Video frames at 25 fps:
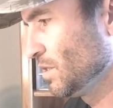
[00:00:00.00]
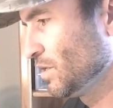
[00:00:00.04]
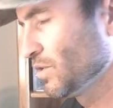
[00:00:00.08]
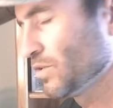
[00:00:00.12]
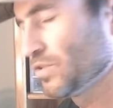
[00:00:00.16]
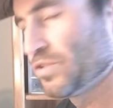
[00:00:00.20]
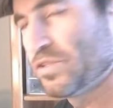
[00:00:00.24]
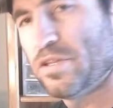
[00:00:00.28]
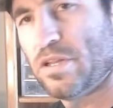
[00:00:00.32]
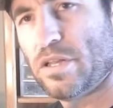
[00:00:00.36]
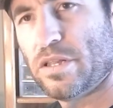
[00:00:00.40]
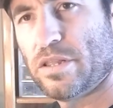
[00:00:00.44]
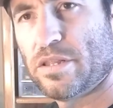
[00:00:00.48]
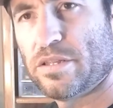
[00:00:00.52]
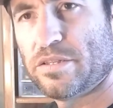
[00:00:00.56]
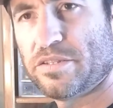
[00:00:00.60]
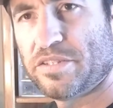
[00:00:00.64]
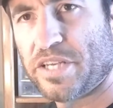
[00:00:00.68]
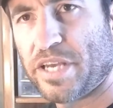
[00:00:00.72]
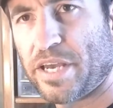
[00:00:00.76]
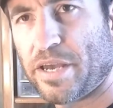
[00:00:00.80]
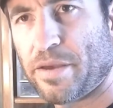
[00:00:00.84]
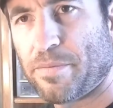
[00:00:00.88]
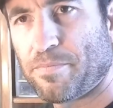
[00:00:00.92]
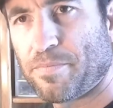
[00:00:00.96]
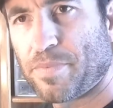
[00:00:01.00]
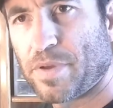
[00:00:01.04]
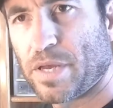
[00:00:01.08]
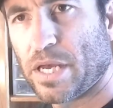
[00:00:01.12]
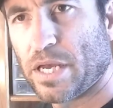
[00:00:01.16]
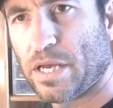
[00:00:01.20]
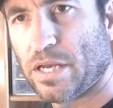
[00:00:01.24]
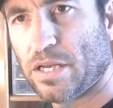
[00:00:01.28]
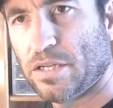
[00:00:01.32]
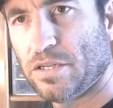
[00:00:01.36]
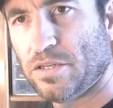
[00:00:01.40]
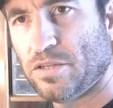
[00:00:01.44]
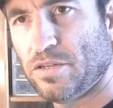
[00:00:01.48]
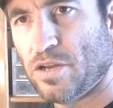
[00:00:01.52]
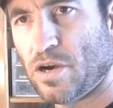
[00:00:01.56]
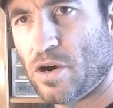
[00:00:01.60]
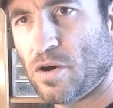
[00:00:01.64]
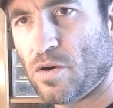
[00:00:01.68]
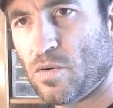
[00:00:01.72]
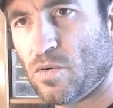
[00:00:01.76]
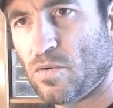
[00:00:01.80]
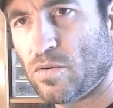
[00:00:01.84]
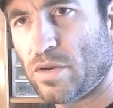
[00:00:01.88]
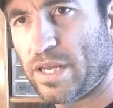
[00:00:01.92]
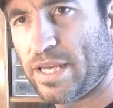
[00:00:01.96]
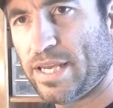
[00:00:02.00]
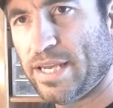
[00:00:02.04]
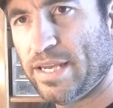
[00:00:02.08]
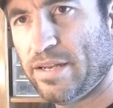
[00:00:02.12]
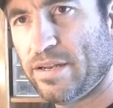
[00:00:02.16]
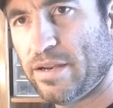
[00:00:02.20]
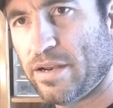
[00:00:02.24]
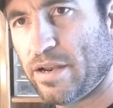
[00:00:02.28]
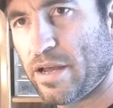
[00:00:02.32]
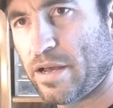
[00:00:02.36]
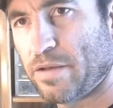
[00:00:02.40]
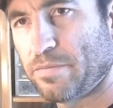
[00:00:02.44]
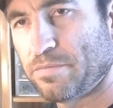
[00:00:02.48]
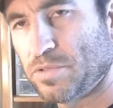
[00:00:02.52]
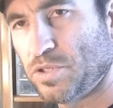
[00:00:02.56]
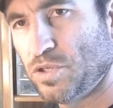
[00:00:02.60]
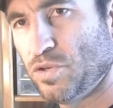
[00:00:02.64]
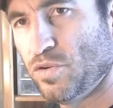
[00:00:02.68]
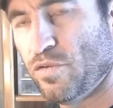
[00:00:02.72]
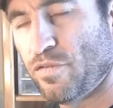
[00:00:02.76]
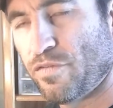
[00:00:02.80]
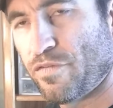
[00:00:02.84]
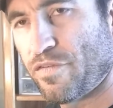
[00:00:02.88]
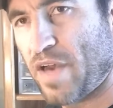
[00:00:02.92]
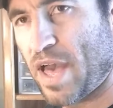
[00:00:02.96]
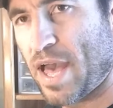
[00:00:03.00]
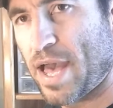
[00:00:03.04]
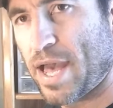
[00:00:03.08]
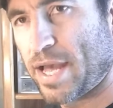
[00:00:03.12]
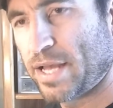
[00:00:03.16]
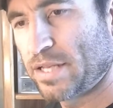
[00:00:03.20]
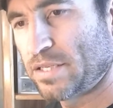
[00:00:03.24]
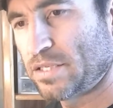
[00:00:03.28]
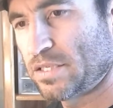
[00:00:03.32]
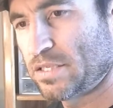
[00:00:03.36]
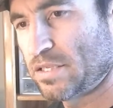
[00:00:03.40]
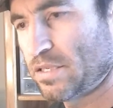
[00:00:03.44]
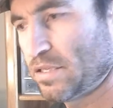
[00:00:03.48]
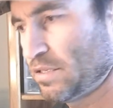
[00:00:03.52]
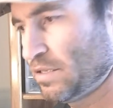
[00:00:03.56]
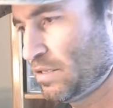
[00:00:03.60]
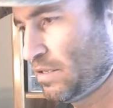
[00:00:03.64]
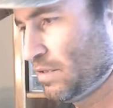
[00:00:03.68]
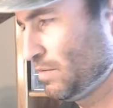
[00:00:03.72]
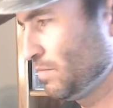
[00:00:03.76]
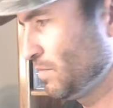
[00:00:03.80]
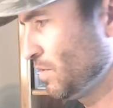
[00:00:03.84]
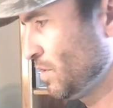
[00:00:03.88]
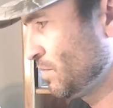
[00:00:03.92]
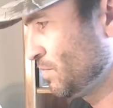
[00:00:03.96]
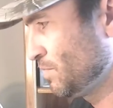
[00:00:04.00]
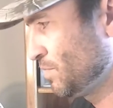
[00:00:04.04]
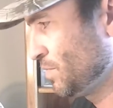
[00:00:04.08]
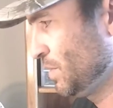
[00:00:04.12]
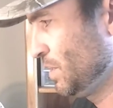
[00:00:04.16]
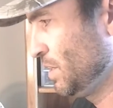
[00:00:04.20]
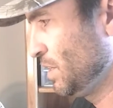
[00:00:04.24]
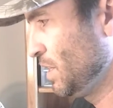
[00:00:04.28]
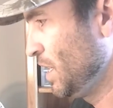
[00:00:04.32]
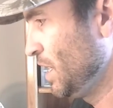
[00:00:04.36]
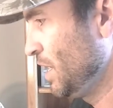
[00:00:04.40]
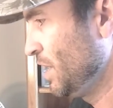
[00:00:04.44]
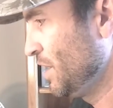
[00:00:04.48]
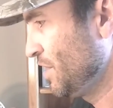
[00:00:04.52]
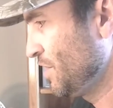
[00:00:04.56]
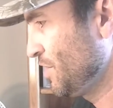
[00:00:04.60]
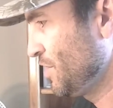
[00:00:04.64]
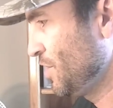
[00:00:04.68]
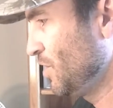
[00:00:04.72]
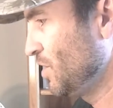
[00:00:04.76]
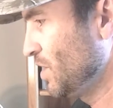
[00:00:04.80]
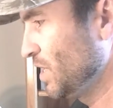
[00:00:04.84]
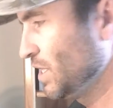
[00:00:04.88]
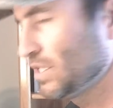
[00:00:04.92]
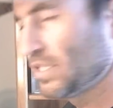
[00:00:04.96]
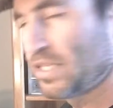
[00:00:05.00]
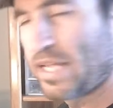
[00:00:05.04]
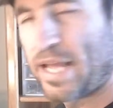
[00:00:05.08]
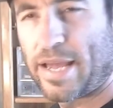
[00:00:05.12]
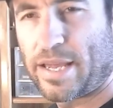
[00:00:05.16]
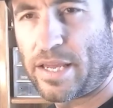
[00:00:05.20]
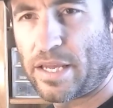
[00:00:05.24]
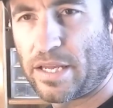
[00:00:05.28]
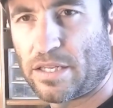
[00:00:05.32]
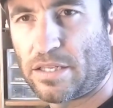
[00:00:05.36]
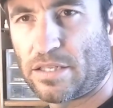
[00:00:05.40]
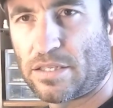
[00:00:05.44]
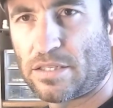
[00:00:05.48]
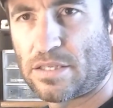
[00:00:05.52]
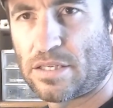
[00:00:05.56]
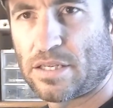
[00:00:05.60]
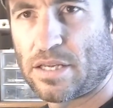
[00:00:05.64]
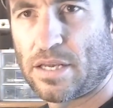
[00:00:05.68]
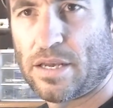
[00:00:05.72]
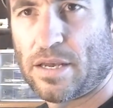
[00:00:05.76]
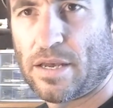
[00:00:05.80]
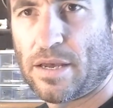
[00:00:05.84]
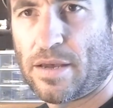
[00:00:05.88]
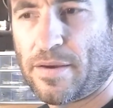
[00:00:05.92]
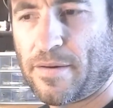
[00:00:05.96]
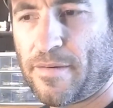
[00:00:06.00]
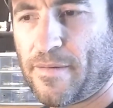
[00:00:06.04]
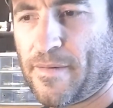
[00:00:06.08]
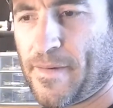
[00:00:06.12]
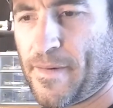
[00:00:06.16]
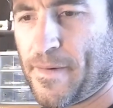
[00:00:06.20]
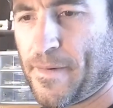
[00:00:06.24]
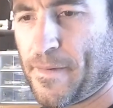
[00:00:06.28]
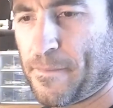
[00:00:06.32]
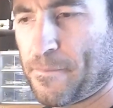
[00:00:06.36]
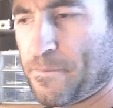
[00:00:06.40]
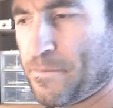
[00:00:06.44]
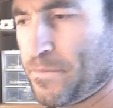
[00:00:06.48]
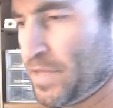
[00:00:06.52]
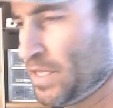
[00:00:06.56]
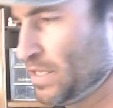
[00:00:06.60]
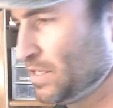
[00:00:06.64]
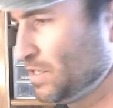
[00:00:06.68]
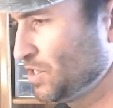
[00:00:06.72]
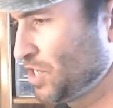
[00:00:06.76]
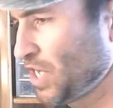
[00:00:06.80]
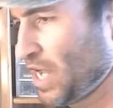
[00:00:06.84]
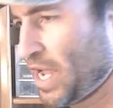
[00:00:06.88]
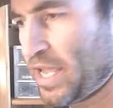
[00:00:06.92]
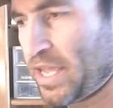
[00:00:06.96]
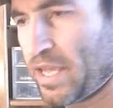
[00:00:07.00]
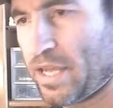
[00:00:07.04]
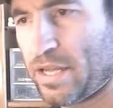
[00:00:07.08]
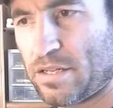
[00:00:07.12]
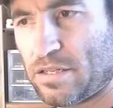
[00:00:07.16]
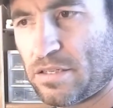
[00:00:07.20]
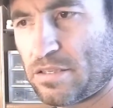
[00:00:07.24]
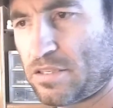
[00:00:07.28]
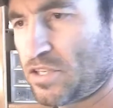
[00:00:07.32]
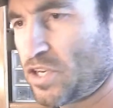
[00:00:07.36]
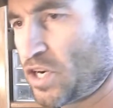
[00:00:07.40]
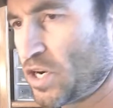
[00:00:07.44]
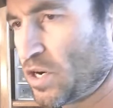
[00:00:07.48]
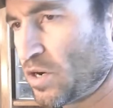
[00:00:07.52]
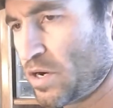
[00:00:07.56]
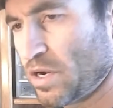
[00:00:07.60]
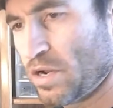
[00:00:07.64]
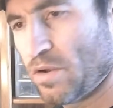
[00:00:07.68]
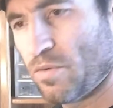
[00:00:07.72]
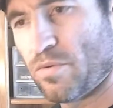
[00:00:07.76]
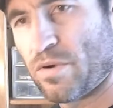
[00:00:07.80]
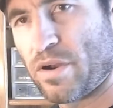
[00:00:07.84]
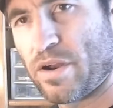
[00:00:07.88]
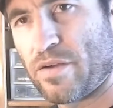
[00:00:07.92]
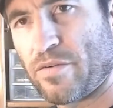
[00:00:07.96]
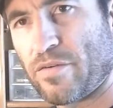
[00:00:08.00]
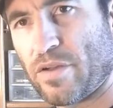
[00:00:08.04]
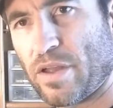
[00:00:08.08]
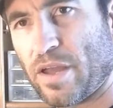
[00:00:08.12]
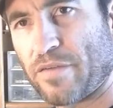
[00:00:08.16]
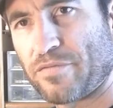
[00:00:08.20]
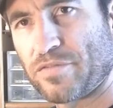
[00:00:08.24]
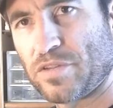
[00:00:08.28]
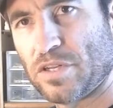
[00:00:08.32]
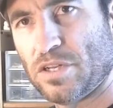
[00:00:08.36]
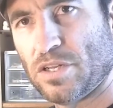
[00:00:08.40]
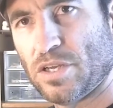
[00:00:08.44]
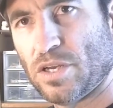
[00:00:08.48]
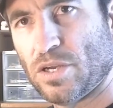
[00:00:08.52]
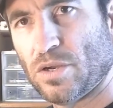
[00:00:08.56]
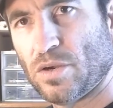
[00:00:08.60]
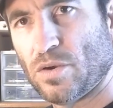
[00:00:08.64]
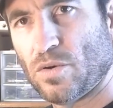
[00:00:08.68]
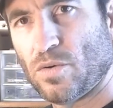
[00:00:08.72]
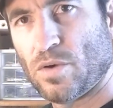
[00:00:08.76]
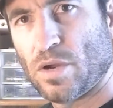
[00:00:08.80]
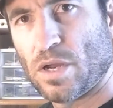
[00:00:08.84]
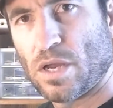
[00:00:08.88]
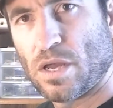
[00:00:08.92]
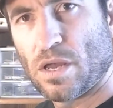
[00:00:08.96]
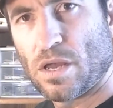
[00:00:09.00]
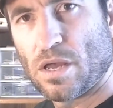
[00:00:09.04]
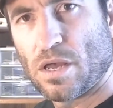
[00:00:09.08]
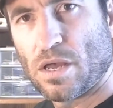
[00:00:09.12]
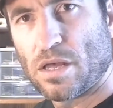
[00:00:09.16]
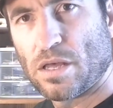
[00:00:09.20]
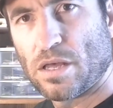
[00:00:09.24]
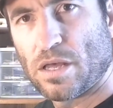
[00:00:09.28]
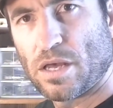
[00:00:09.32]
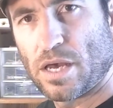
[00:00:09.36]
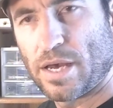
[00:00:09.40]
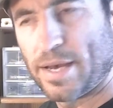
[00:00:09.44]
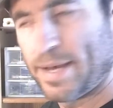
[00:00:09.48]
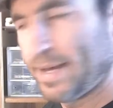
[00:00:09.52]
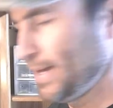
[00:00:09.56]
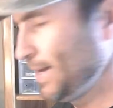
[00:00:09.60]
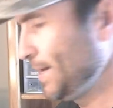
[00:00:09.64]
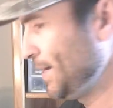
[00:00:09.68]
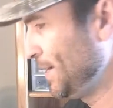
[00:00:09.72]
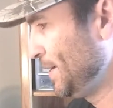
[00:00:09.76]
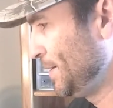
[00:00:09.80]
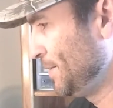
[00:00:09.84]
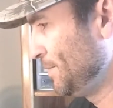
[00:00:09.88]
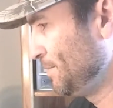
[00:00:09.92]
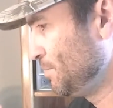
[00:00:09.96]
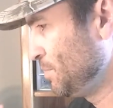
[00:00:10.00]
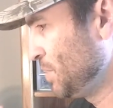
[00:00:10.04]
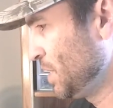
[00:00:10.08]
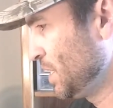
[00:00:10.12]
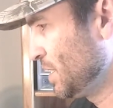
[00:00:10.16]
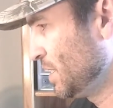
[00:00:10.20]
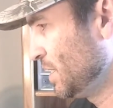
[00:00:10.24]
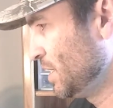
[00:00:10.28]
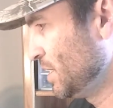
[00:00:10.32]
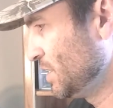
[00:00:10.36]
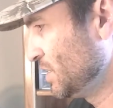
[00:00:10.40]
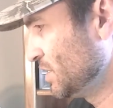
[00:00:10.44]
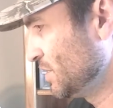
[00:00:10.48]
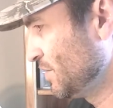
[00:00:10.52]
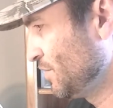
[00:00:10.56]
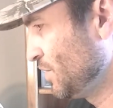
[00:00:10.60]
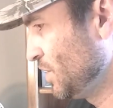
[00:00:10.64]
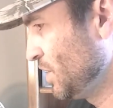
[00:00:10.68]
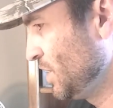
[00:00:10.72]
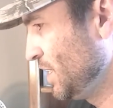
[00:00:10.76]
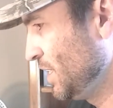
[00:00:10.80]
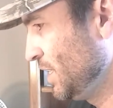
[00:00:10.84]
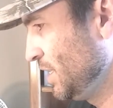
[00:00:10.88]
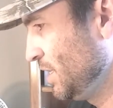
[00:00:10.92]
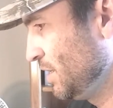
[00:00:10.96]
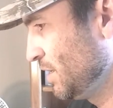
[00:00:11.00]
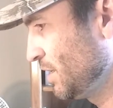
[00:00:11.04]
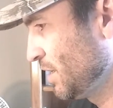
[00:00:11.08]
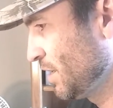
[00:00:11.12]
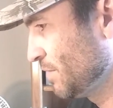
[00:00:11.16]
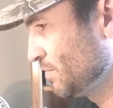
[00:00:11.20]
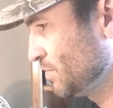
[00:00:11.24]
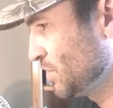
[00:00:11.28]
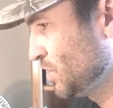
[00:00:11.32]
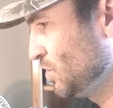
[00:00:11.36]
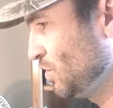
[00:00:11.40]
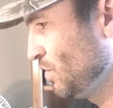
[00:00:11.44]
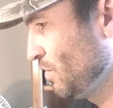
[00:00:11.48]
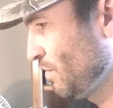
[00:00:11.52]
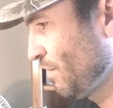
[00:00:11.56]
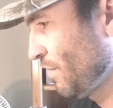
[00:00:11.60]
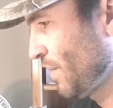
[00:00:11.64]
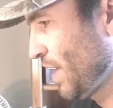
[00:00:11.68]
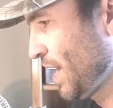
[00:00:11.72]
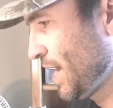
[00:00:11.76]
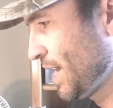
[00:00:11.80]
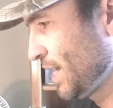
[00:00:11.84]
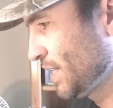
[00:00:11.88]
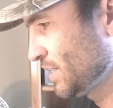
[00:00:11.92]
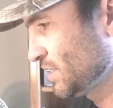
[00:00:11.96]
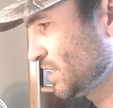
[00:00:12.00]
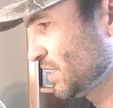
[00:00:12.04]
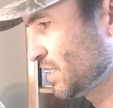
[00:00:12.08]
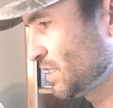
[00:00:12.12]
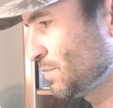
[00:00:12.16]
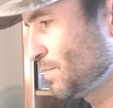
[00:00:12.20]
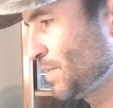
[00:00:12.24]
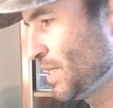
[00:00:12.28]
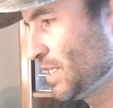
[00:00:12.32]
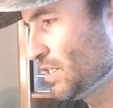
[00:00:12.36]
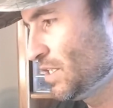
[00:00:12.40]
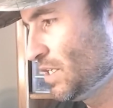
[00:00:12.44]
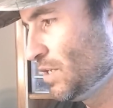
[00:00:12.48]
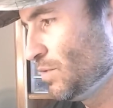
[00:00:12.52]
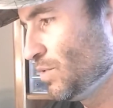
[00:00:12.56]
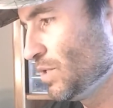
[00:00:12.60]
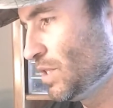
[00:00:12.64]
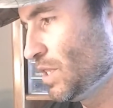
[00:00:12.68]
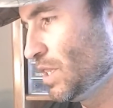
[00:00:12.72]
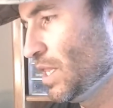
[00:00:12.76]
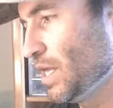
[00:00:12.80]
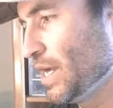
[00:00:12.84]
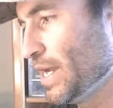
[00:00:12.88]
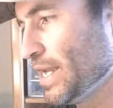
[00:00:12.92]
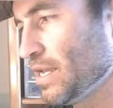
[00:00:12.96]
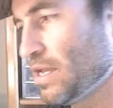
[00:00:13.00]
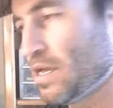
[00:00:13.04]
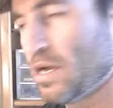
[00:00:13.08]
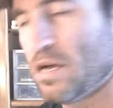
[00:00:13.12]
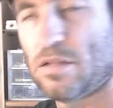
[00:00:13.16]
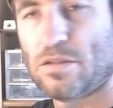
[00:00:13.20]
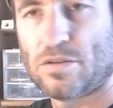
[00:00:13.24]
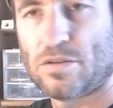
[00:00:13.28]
Little tip, don't heat it up too fast, or put it 30 seconds, check it, stir it, whatever you have to do, because if you heat it up too fast, especially with light